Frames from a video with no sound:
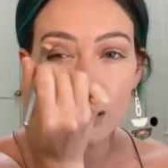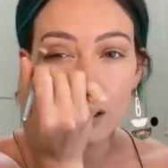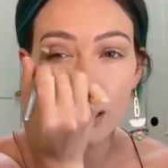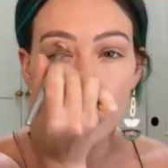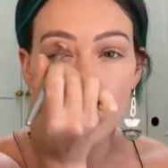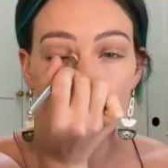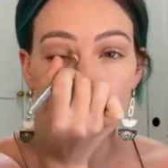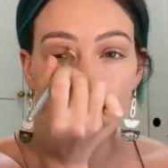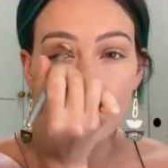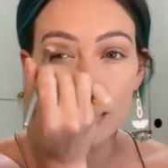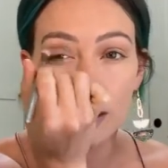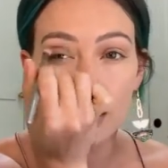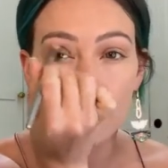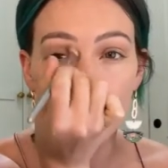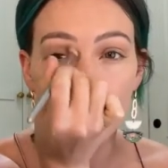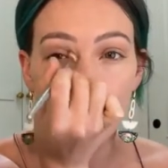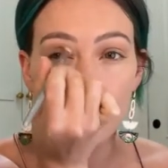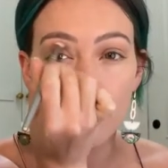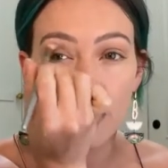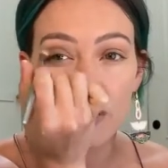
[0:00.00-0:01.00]
and a little
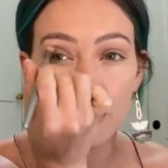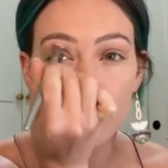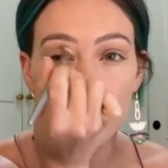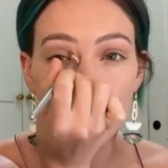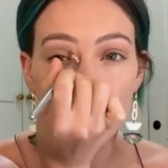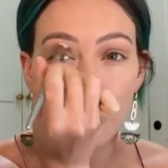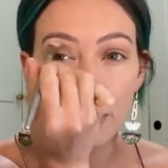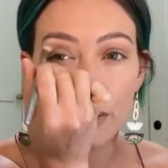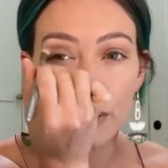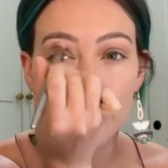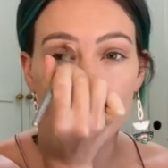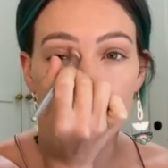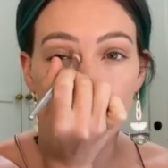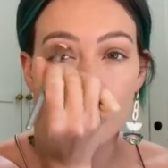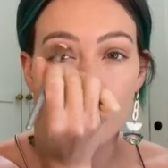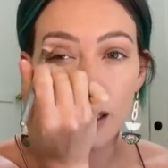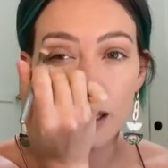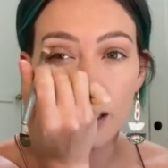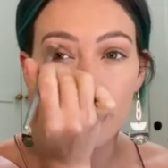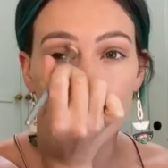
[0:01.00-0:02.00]
above my crease
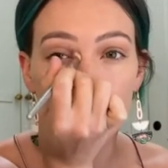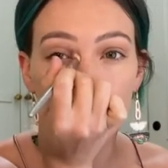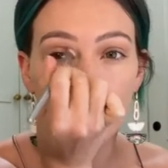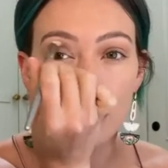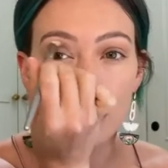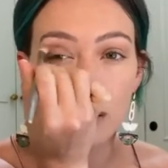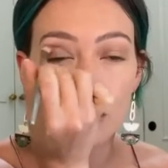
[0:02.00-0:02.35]
line